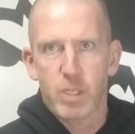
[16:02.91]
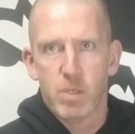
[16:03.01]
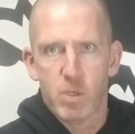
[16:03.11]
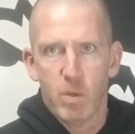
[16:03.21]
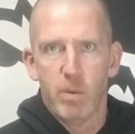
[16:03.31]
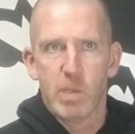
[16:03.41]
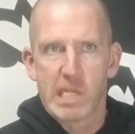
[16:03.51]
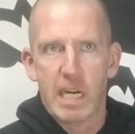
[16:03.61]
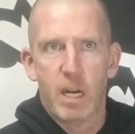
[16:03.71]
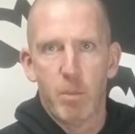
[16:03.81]
So it will
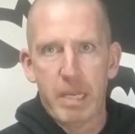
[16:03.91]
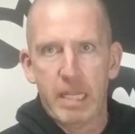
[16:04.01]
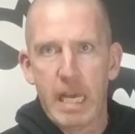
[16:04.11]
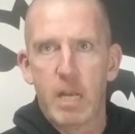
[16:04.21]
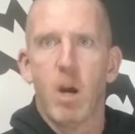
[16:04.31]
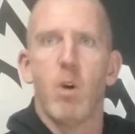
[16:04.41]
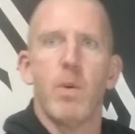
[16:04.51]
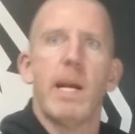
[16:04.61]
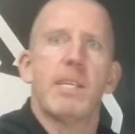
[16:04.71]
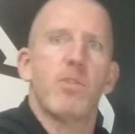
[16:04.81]
start out being like, oh, you
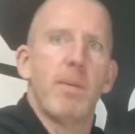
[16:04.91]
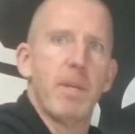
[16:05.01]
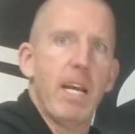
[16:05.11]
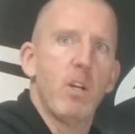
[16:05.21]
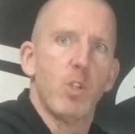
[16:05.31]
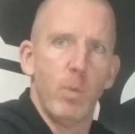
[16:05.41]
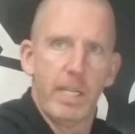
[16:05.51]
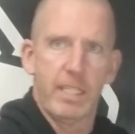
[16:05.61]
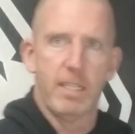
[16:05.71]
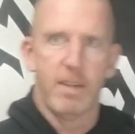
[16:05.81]
guys grab the couch and we'll
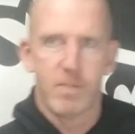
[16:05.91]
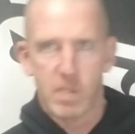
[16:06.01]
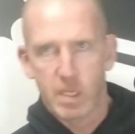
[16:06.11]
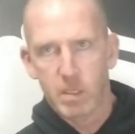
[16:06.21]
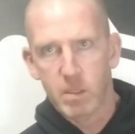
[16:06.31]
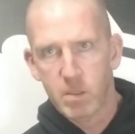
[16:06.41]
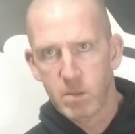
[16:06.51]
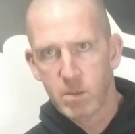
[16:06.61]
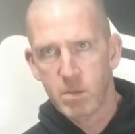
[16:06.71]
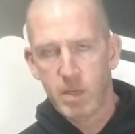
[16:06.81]
get the love seat.
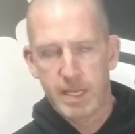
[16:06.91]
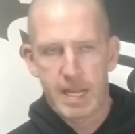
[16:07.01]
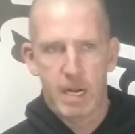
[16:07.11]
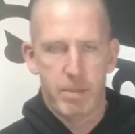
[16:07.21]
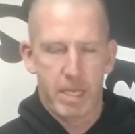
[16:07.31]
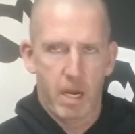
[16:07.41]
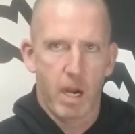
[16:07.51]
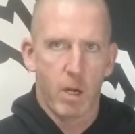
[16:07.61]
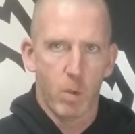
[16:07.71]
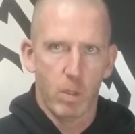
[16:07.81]
And then I'll be like, all right,
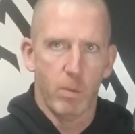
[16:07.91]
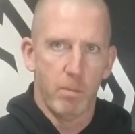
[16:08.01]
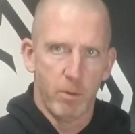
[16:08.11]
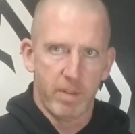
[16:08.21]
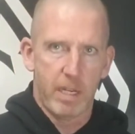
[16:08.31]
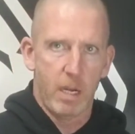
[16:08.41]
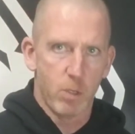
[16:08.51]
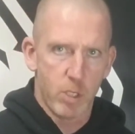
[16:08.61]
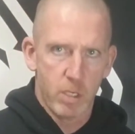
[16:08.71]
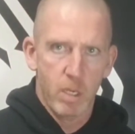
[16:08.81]
cool. And we'll move the
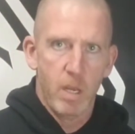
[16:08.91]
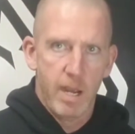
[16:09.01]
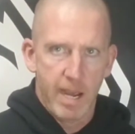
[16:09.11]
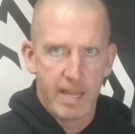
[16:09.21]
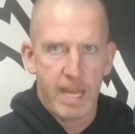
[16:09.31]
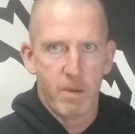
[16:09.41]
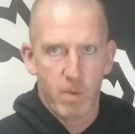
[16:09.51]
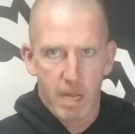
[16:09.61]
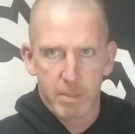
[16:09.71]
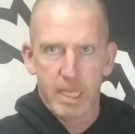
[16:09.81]
couch. And then
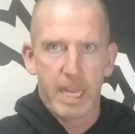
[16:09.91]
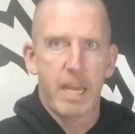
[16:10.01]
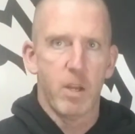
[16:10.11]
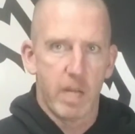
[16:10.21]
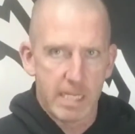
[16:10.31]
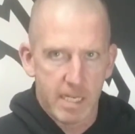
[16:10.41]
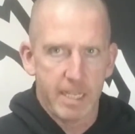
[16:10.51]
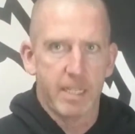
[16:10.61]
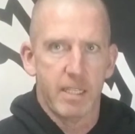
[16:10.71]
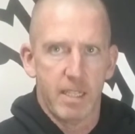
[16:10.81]
I'll be like, hey, you guys are going to
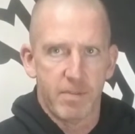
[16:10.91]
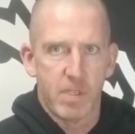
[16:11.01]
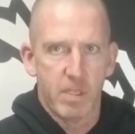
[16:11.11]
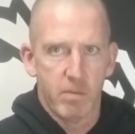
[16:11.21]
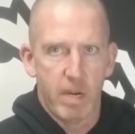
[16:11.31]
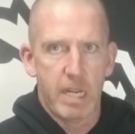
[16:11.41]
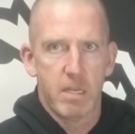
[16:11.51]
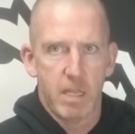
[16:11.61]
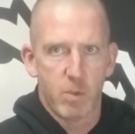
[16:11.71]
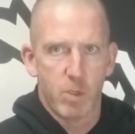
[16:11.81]
get the love seat, right?
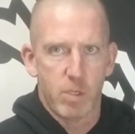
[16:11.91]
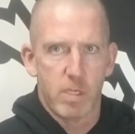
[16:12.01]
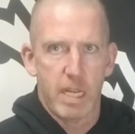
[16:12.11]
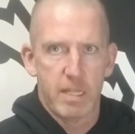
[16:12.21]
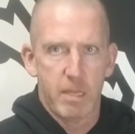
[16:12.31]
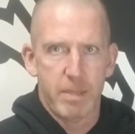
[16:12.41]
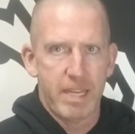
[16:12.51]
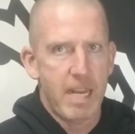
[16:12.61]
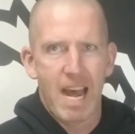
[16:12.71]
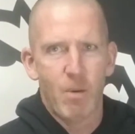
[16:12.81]
That's what you said. And they'll be like,
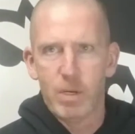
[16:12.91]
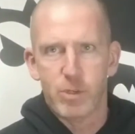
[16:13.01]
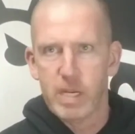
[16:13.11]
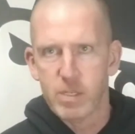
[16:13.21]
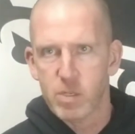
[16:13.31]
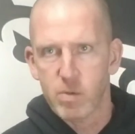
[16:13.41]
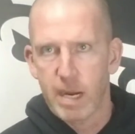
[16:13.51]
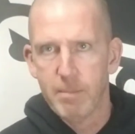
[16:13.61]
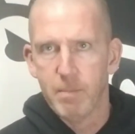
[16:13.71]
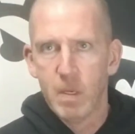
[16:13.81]
nah, why don't you guys just grab them?